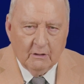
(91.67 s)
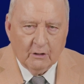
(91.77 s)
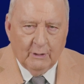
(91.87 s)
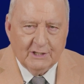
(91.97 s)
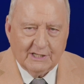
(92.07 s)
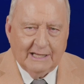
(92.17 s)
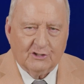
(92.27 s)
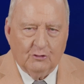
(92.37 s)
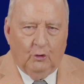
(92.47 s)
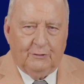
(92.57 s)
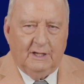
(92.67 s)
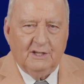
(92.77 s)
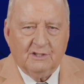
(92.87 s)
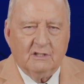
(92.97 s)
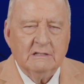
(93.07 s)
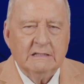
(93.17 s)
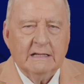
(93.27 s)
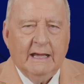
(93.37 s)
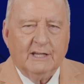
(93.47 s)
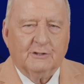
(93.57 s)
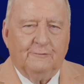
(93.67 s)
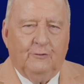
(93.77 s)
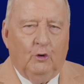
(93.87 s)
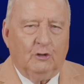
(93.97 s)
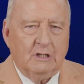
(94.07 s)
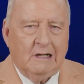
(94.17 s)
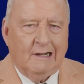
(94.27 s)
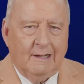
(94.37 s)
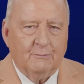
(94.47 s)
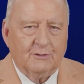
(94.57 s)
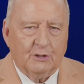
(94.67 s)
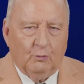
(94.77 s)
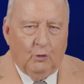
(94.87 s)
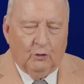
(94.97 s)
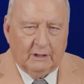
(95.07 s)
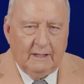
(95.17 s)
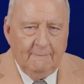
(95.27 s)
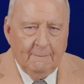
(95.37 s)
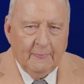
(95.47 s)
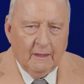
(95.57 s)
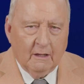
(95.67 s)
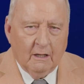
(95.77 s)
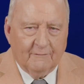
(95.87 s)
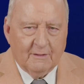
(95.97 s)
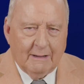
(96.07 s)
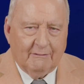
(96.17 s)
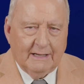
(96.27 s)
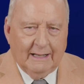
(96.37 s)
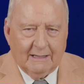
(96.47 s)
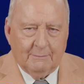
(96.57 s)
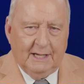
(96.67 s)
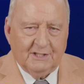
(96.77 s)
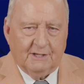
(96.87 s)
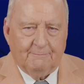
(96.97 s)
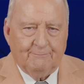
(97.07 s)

Queensland's northeast has four times the water of the Murray Darling Basin.